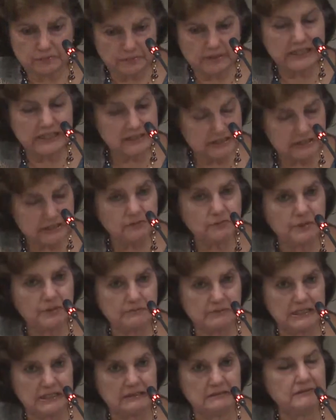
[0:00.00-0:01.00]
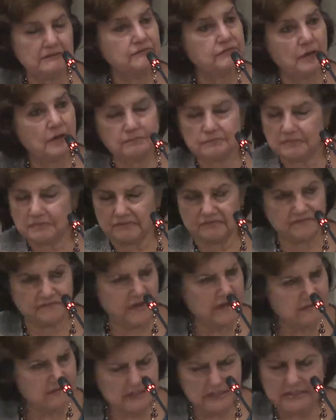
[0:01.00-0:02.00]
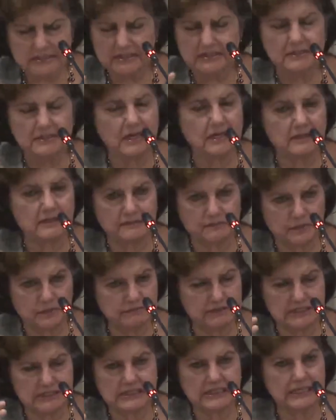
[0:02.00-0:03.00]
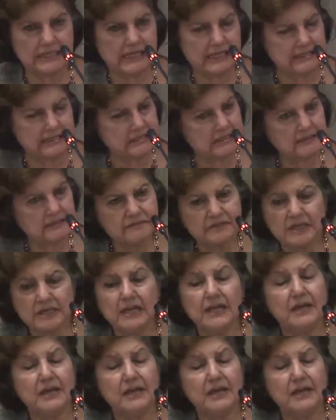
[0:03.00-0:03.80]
Indian women from various women's collectives